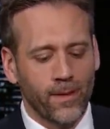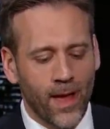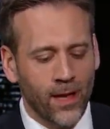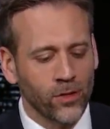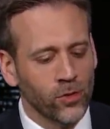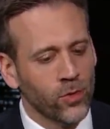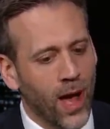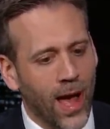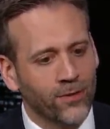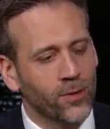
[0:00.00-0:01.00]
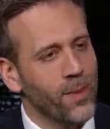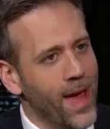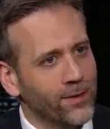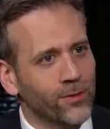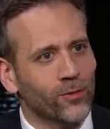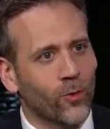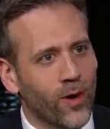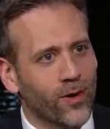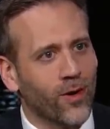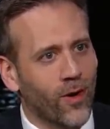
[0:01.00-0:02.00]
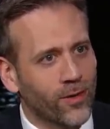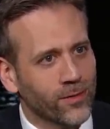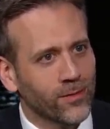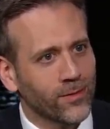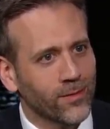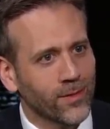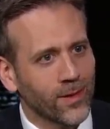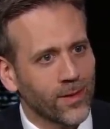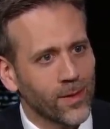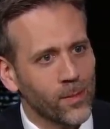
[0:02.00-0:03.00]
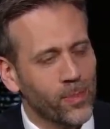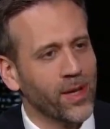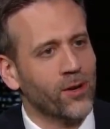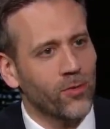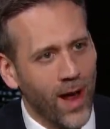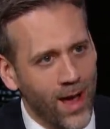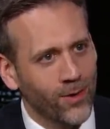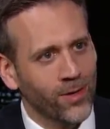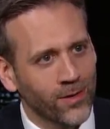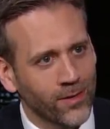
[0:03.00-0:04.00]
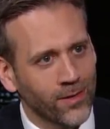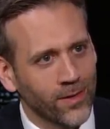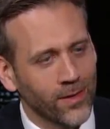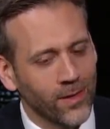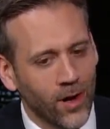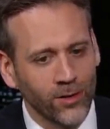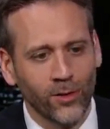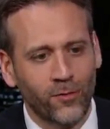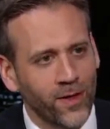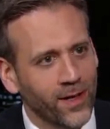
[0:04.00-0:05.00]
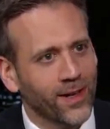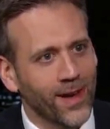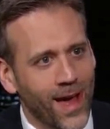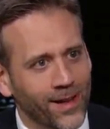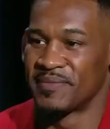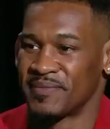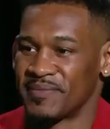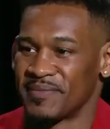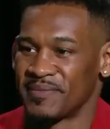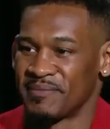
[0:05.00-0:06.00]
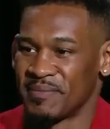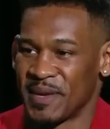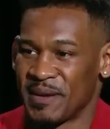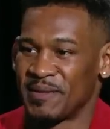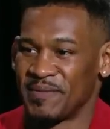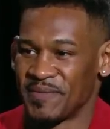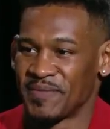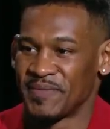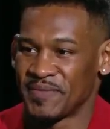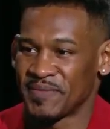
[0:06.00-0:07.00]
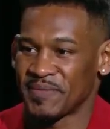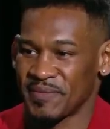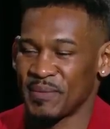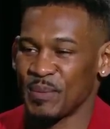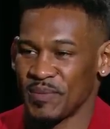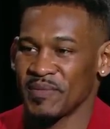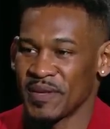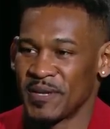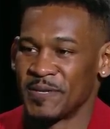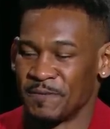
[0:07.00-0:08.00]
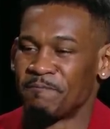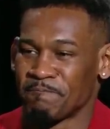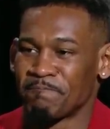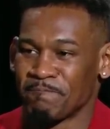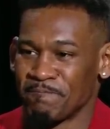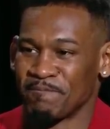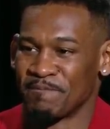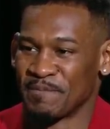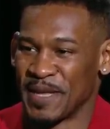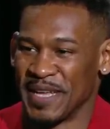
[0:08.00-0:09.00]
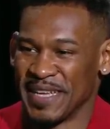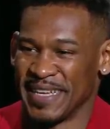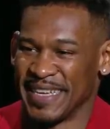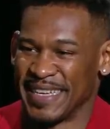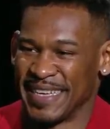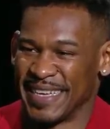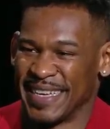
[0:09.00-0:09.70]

And you guys at Madison Square Garden, big crowd, undefeated Gennady Golovkin. Yeah. Daniel Jacobs from Brownsville, you know,